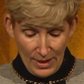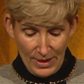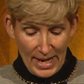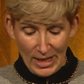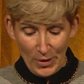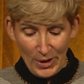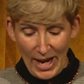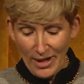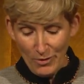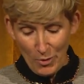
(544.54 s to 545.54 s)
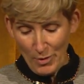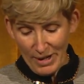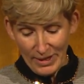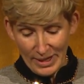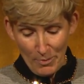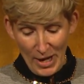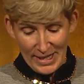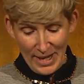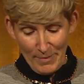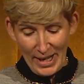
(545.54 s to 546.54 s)
Thank you again for braving the
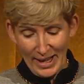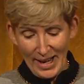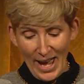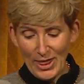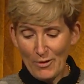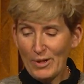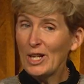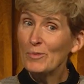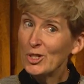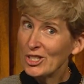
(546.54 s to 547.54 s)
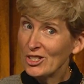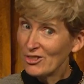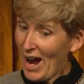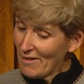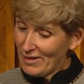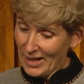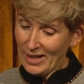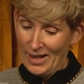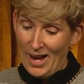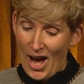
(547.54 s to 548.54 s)
pandemic and the re-emergent traffic
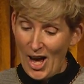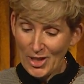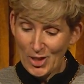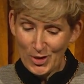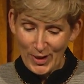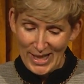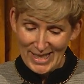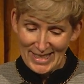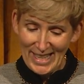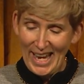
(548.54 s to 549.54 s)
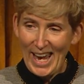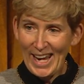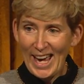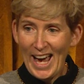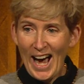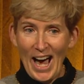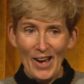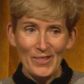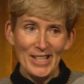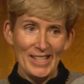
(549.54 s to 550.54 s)
to join us today.
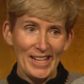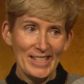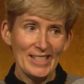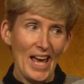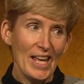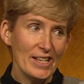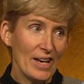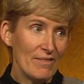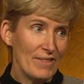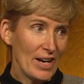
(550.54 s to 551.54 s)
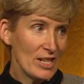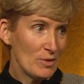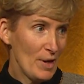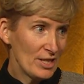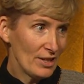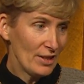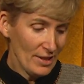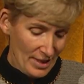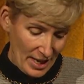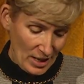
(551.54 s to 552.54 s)
I want to extend a very special
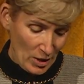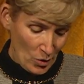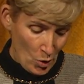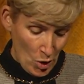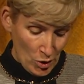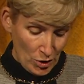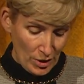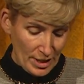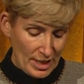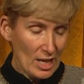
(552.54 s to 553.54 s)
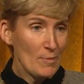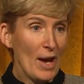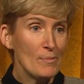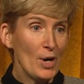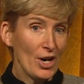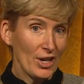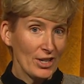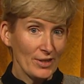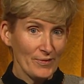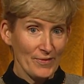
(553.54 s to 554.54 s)
thank you to the team at Merck.
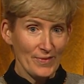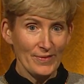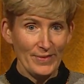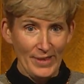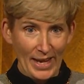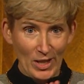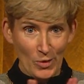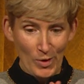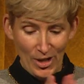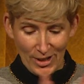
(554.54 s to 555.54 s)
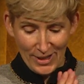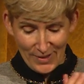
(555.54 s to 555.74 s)
Thank you, Merck.